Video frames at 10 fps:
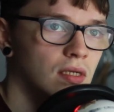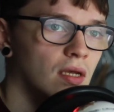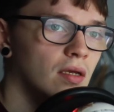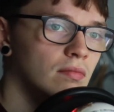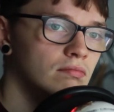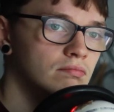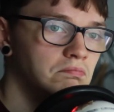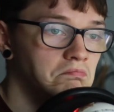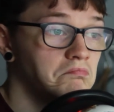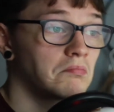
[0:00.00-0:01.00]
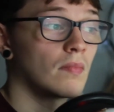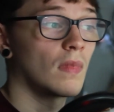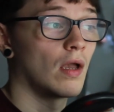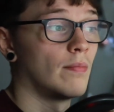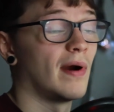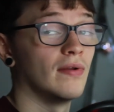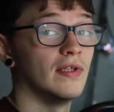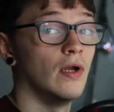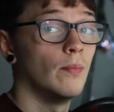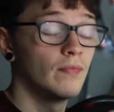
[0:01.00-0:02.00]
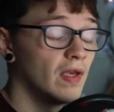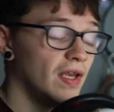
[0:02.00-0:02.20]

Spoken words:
Apparently not.